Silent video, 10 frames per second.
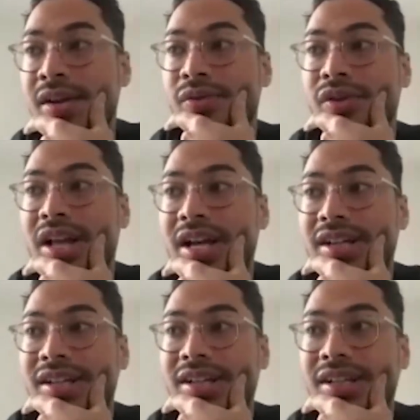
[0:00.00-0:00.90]
I feel like
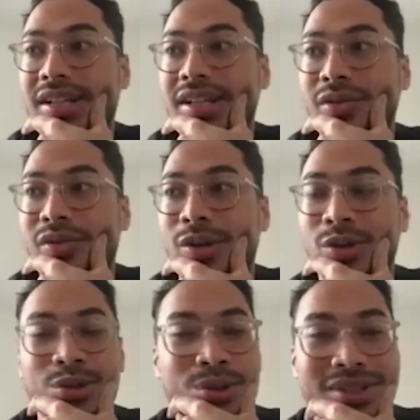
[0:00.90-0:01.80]
if I
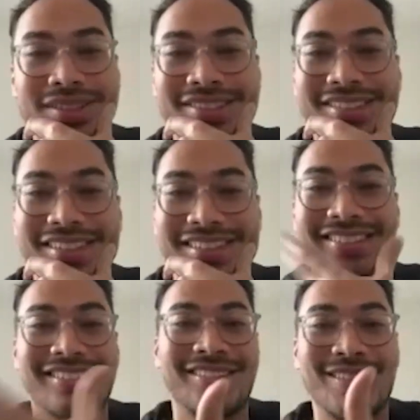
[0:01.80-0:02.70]
don't do it,
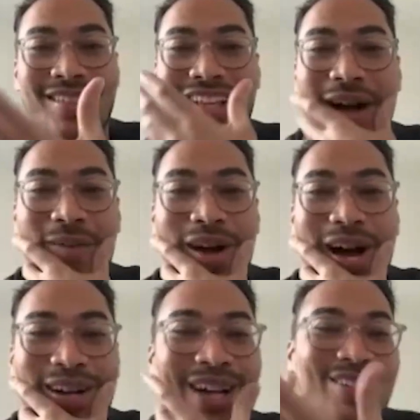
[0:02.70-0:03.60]

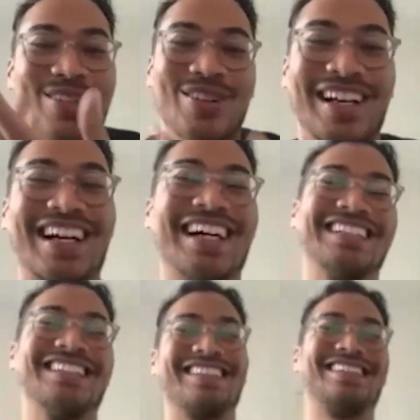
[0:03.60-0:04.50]
I don't know, like it's a